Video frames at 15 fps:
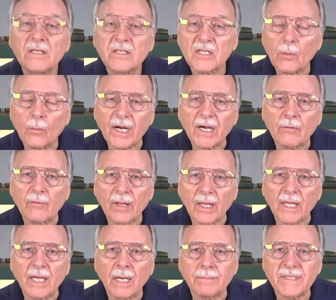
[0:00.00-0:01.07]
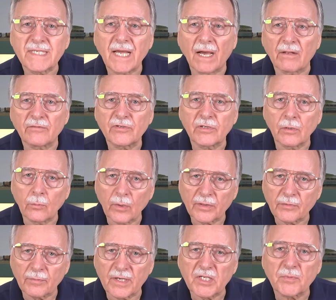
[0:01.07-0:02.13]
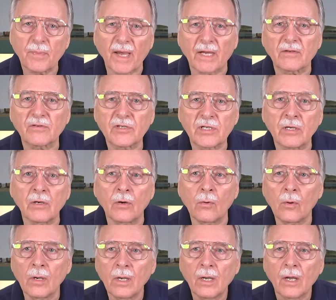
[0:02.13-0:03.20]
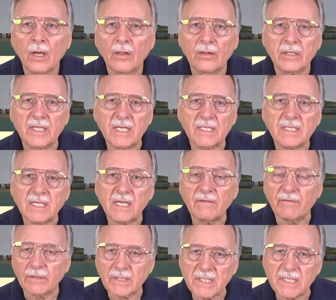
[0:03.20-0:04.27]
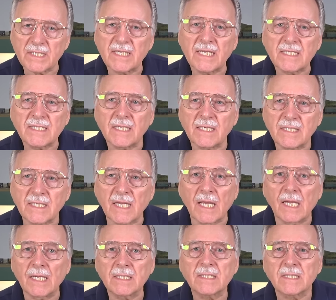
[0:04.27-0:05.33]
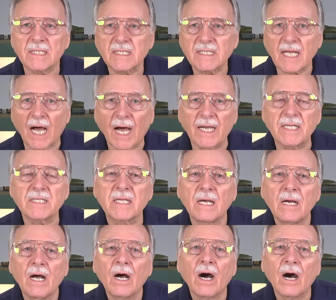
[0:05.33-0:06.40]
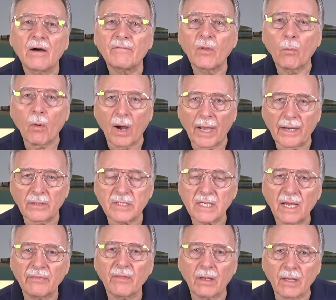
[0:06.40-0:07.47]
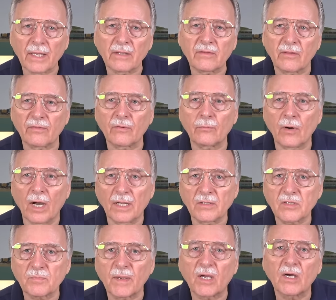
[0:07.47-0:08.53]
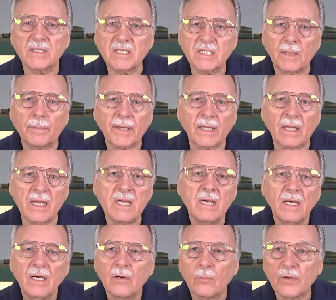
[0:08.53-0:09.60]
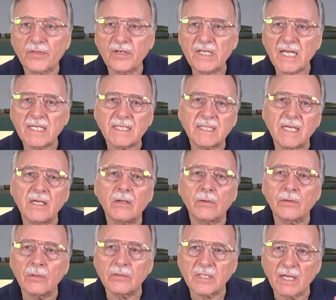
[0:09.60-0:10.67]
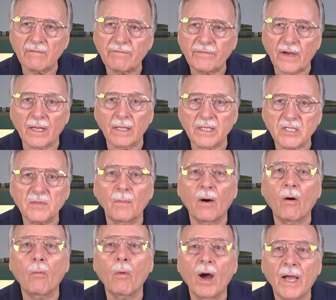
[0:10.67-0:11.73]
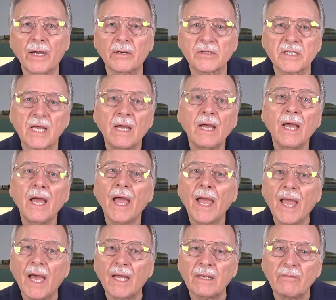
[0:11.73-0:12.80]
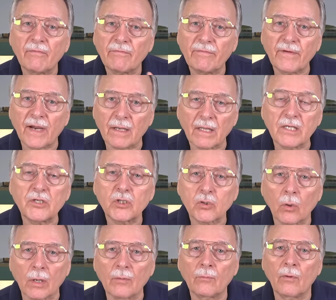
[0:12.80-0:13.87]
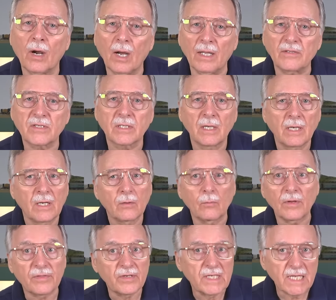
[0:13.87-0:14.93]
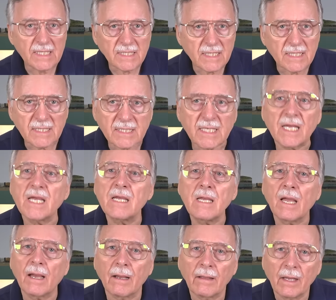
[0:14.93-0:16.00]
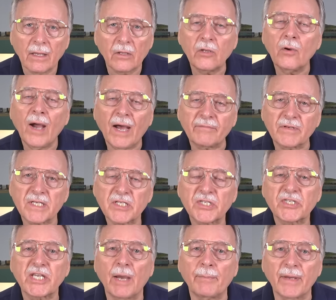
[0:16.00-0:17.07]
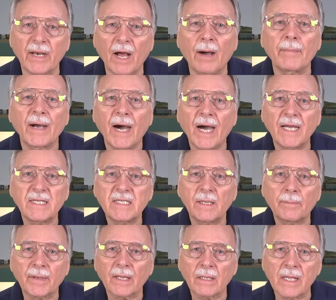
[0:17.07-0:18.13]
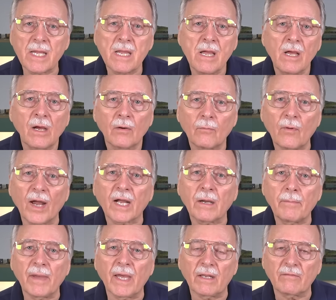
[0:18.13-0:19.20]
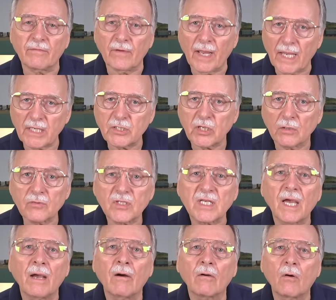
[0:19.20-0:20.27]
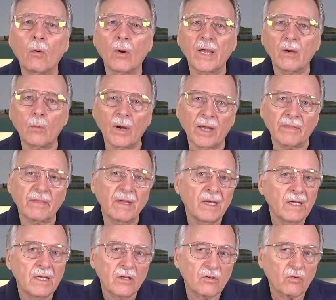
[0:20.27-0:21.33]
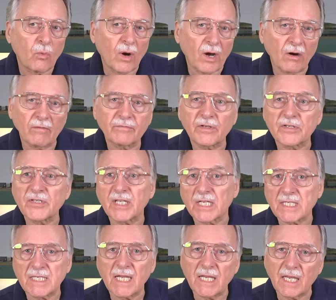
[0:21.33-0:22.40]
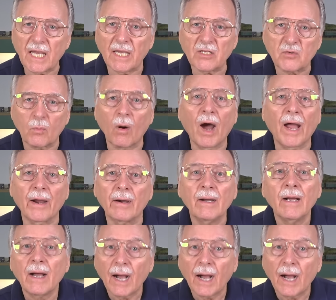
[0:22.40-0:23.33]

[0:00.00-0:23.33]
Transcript: So what it really comes down to with respect to DC versus DCC is the size of the wires and the length of the runs, because typically with DC you're using fairly small wires and fairly short runs. With DCC, you have to step it up. I typically recommend for HO scale going with 12 to 16 gauge wire.